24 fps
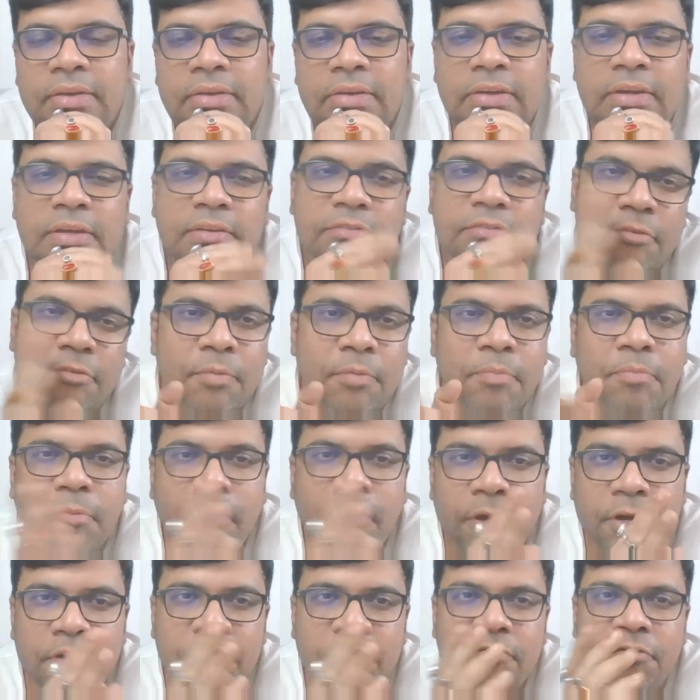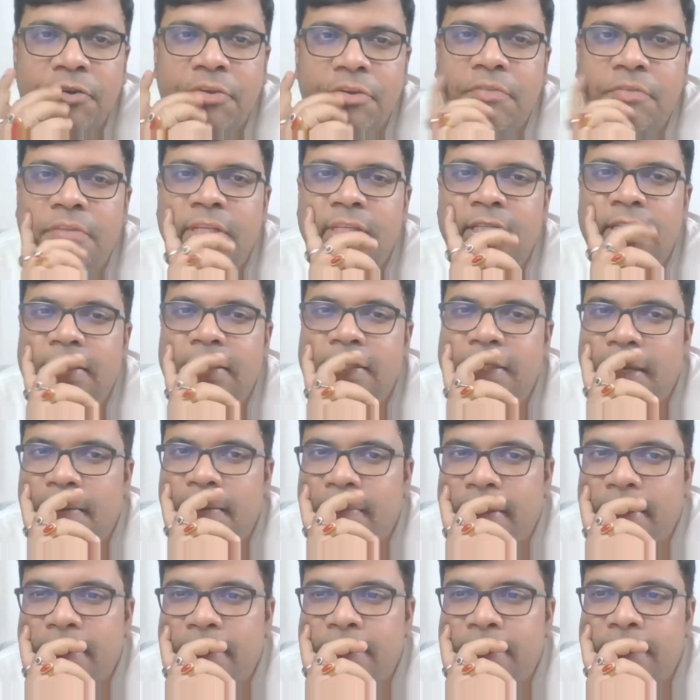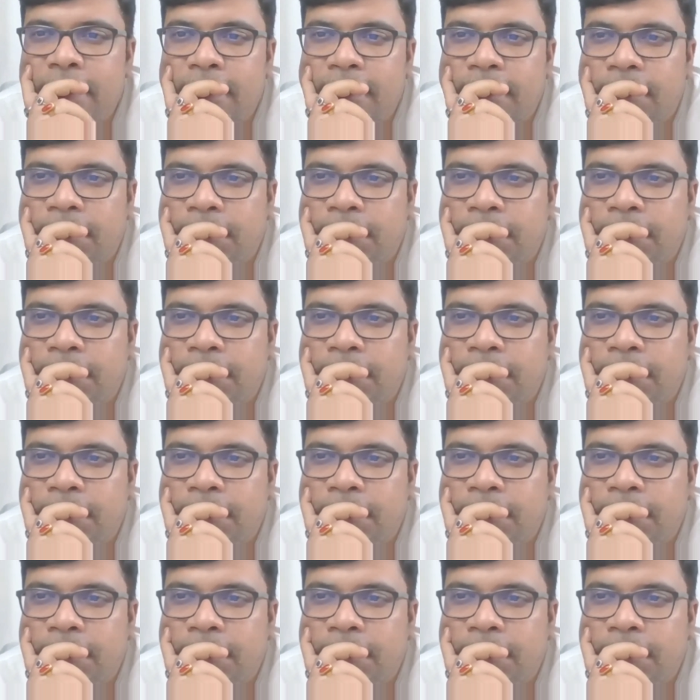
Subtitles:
from the point of view of this examination.